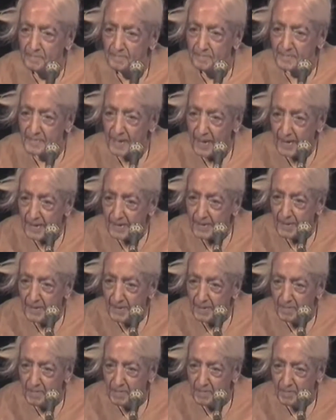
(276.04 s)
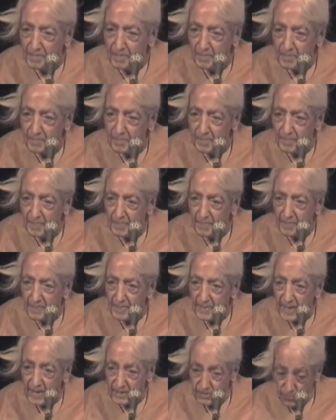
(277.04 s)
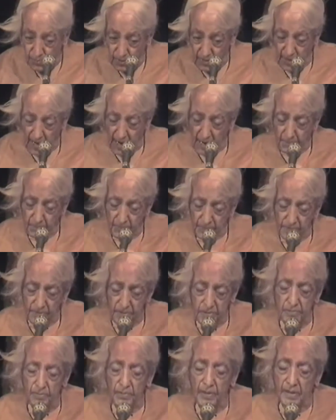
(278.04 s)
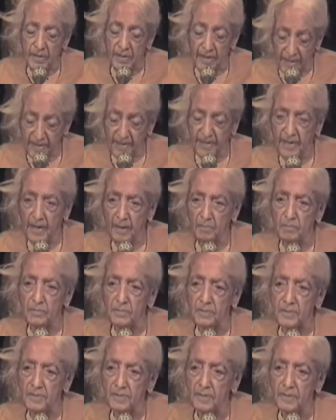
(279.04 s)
Right? That's what happens when death comes.